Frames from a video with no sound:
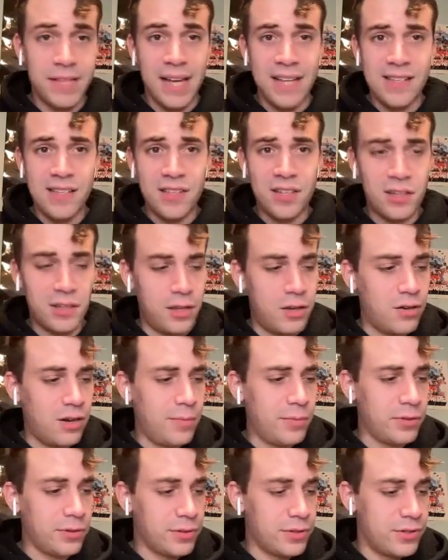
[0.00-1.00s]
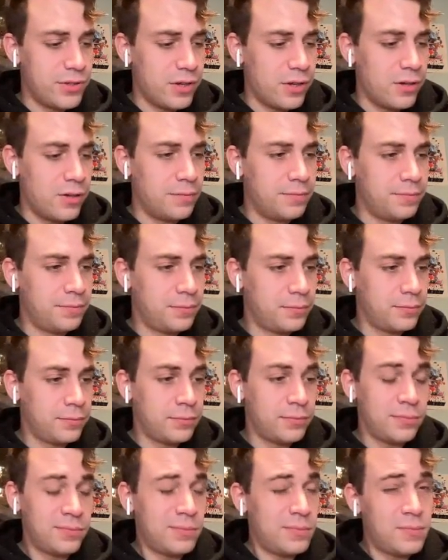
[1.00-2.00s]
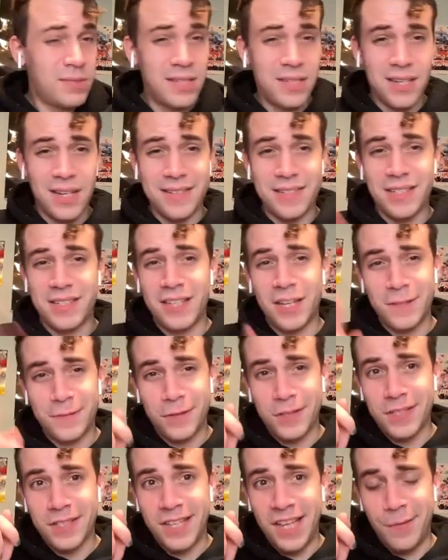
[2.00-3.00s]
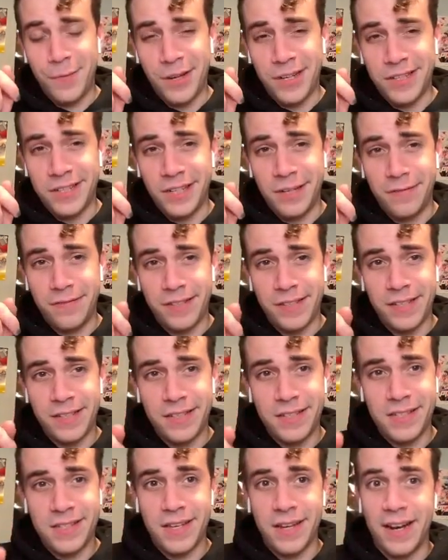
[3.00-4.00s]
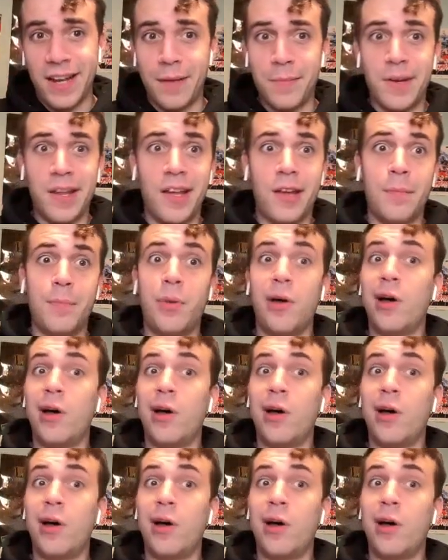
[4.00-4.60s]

that's how the cookie crumbles, so... A successful scheme on defense, and I am not